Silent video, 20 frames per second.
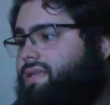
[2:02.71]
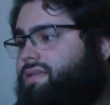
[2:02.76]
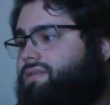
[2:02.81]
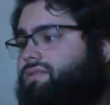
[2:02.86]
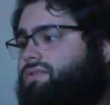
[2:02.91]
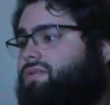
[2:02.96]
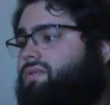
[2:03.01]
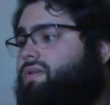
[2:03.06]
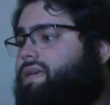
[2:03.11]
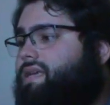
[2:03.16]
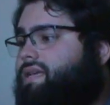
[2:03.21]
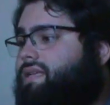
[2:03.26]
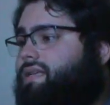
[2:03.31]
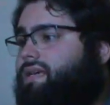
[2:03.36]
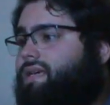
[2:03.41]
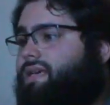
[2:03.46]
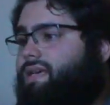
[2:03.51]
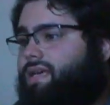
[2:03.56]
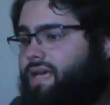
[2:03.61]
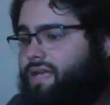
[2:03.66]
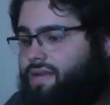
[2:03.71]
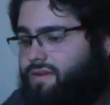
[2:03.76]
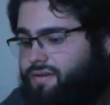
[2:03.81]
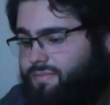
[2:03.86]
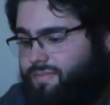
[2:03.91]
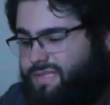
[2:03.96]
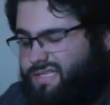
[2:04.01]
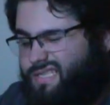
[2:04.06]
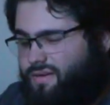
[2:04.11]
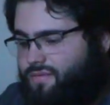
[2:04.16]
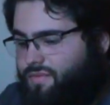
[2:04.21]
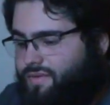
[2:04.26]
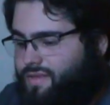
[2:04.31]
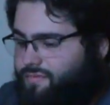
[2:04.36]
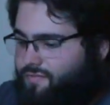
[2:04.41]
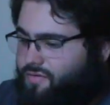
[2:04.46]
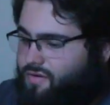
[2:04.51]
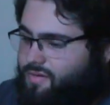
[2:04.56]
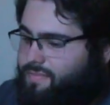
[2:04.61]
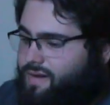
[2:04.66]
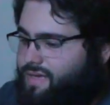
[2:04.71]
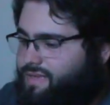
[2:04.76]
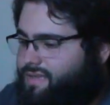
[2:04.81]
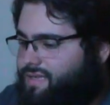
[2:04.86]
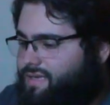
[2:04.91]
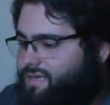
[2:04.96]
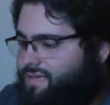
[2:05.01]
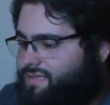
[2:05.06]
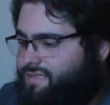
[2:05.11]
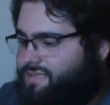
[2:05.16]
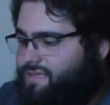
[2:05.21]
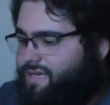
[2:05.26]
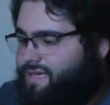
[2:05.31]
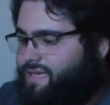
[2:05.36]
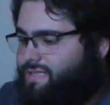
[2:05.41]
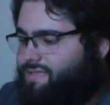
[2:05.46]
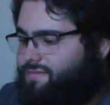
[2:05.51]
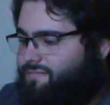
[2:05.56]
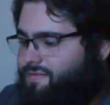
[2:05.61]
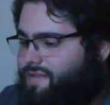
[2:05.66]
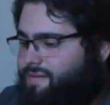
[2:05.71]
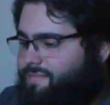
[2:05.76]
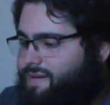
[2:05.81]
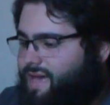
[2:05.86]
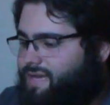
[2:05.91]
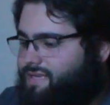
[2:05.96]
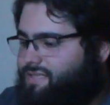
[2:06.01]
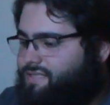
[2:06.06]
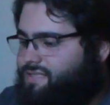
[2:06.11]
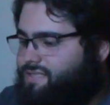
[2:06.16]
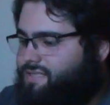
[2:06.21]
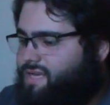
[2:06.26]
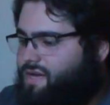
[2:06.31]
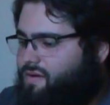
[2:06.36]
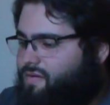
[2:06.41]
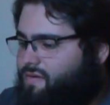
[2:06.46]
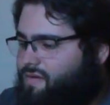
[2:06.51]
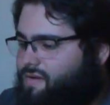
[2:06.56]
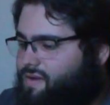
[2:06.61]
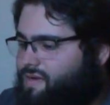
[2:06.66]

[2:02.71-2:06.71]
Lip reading: enjoy it. And you're going to be stuck with it for a month until I get some feedback. So,